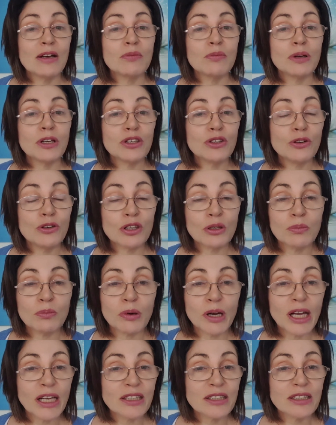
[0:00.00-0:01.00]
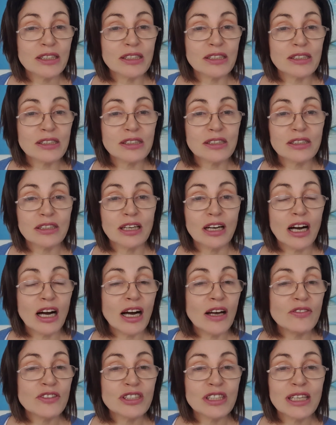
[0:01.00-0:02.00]
But you can practice.
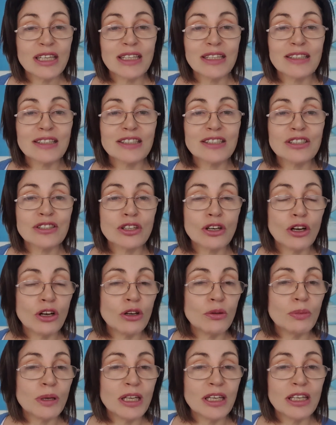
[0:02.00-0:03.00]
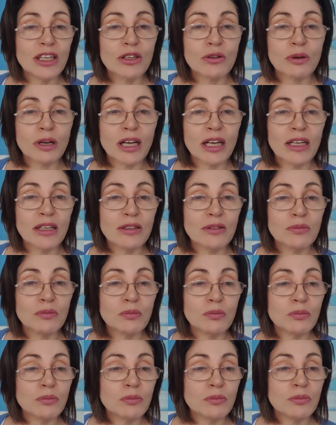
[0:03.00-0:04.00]
I've seen so many great,
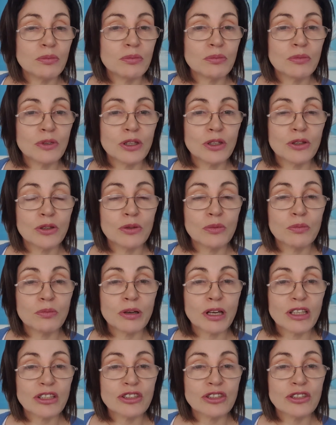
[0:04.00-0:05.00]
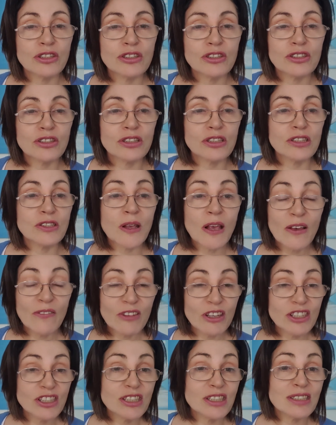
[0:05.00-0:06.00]
practitioners
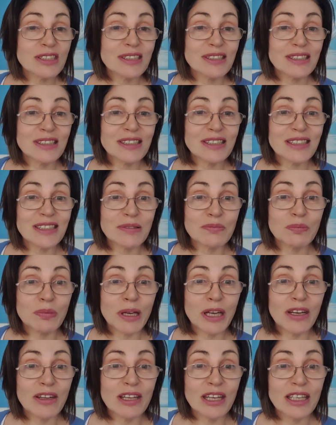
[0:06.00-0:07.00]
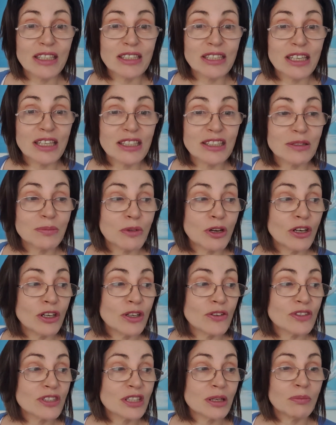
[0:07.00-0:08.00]
that just bear their testimony
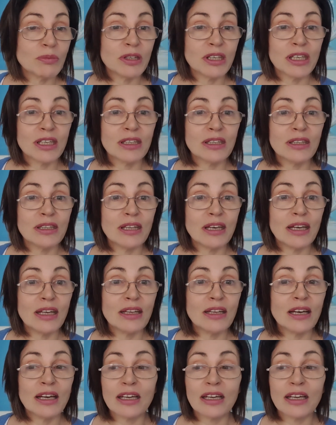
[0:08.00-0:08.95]
of something, and they